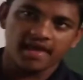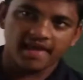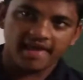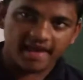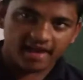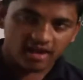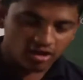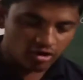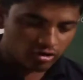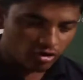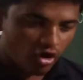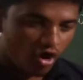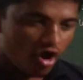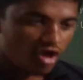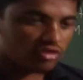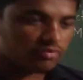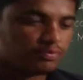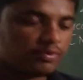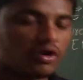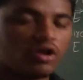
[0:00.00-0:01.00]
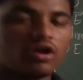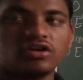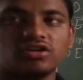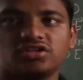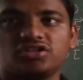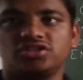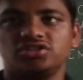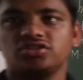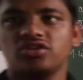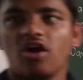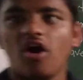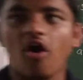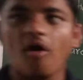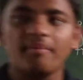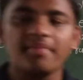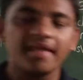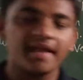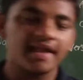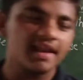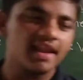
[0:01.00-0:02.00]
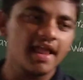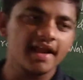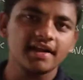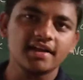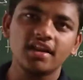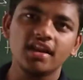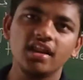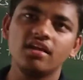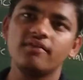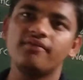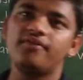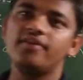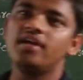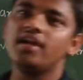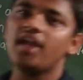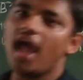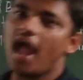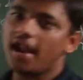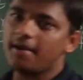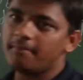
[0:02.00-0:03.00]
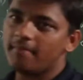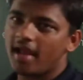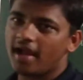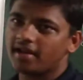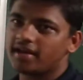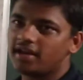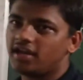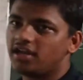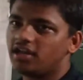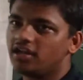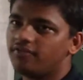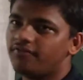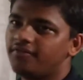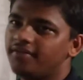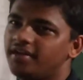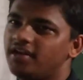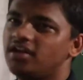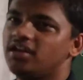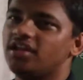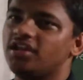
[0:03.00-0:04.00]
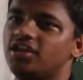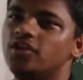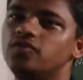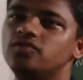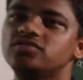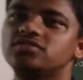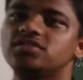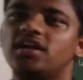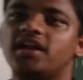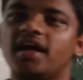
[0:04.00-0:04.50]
A cross product of the electric field and magnetic field gives the